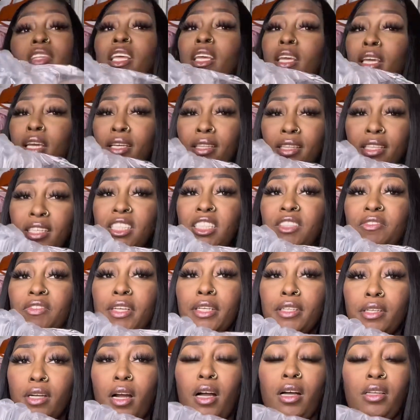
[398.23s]
And this
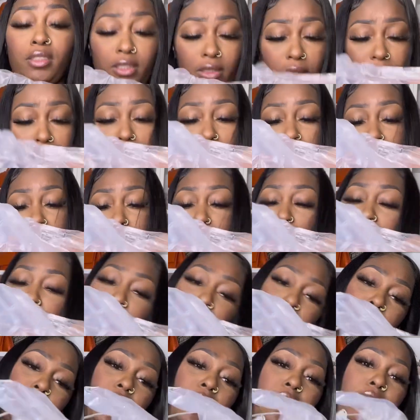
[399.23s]
vendor also does a
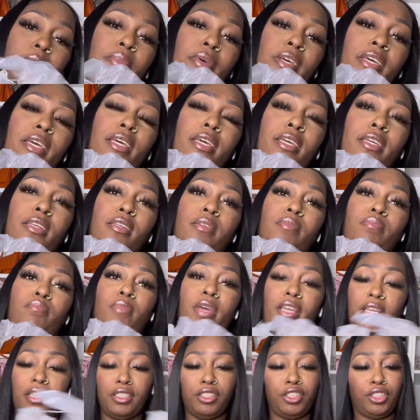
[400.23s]
great job at
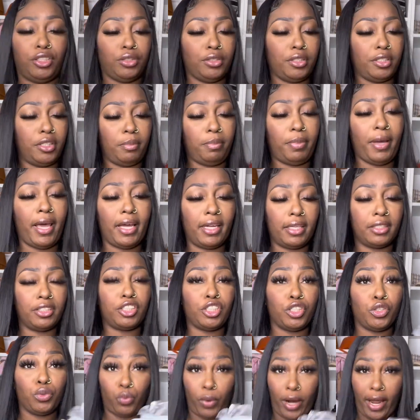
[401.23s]
making sure your package
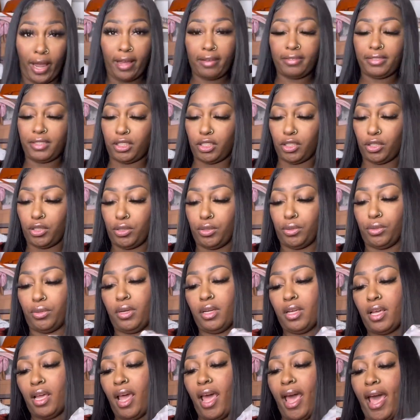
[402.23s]
arrives to you
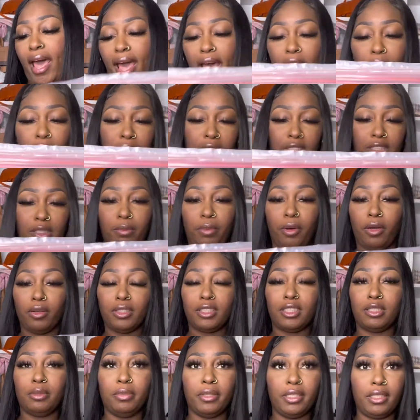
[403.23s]
how it's
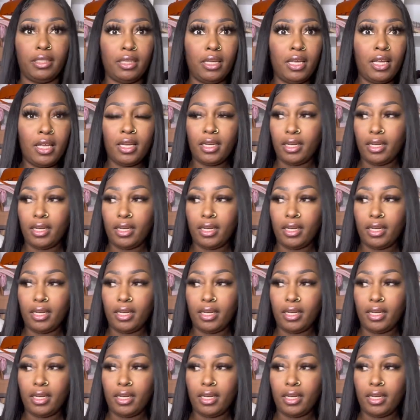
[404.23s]
supposed to be.